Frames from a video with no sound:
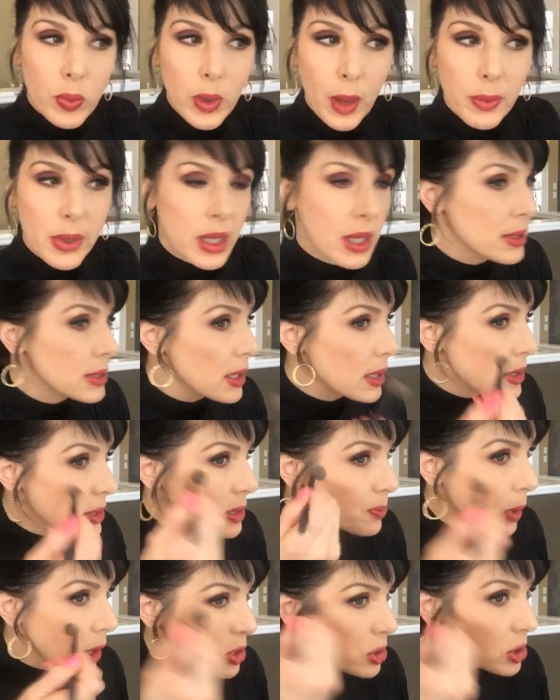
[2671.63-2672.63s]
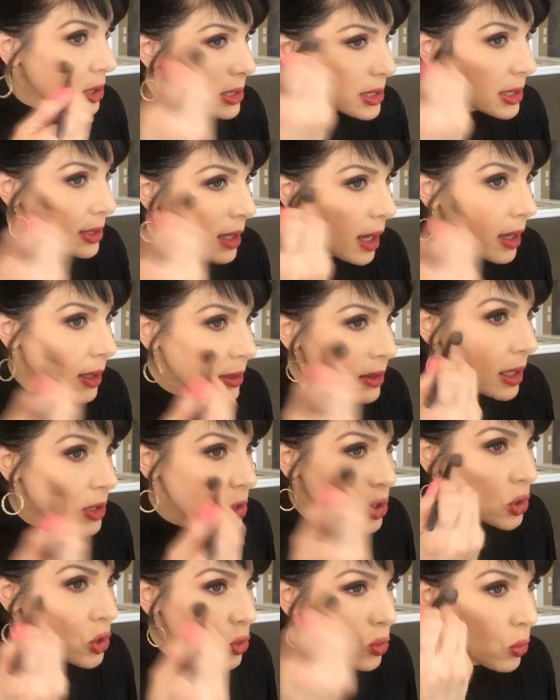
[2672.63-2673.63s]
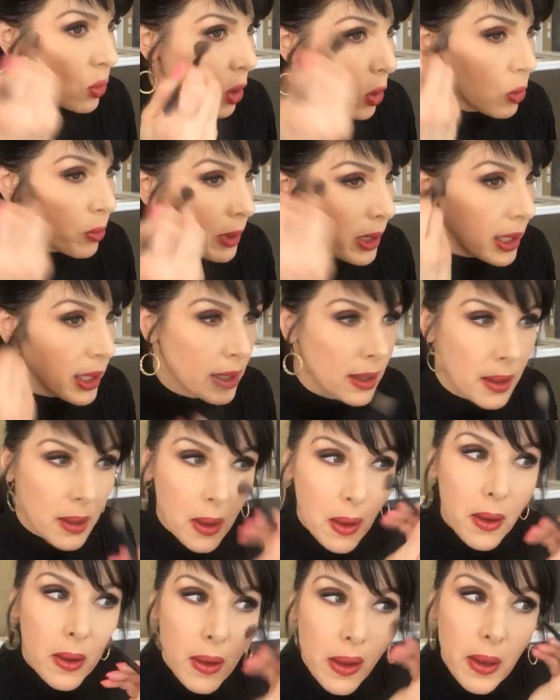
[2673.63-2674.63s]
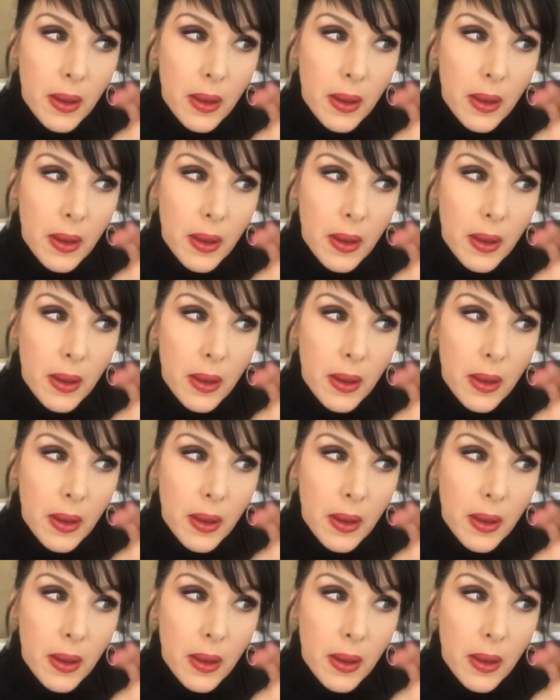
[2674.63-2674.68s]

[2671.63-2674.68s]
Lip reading: But because I especially did kind of that strobing